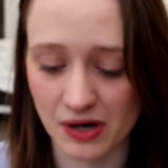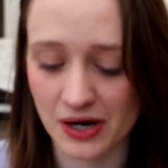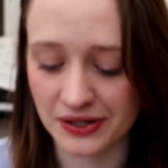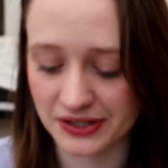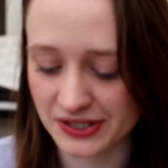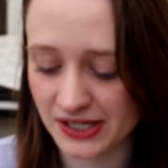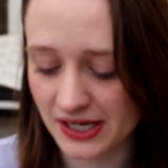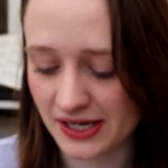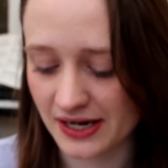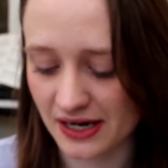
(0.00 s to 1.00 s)
ones,
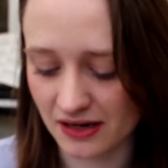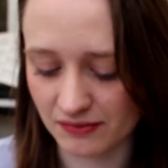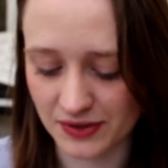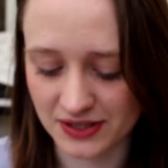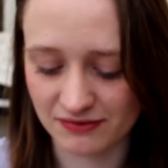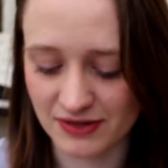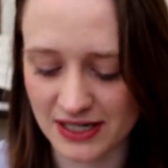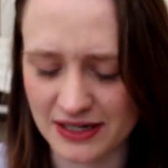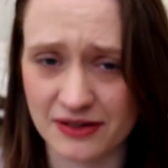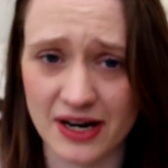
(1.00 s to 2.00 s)
with some
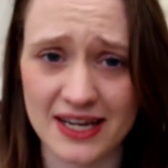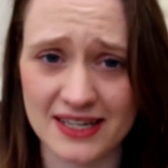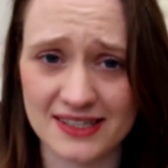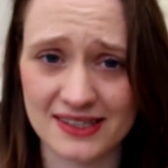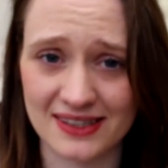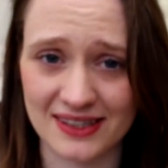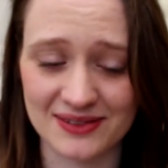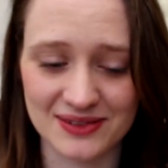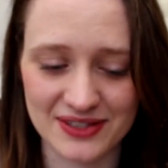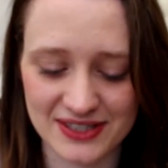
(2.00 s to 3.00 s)
really great like
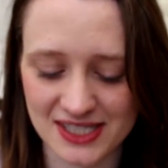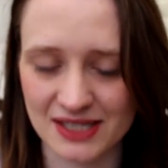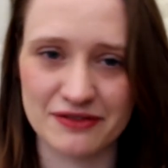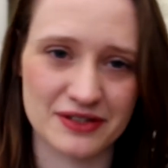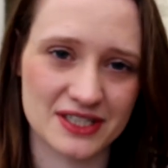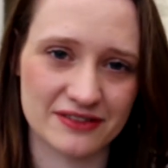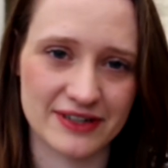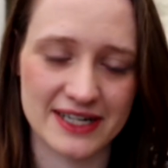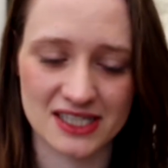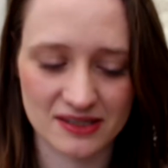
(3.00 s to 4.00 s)
authors, some of which I've
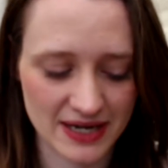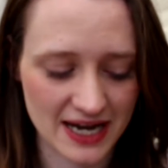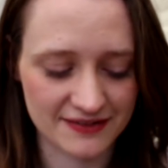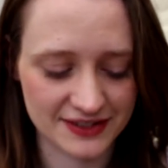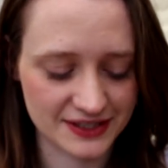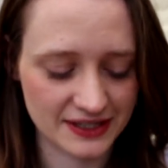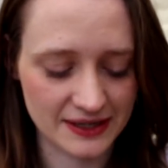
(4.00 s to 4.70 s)
read, some I haven't.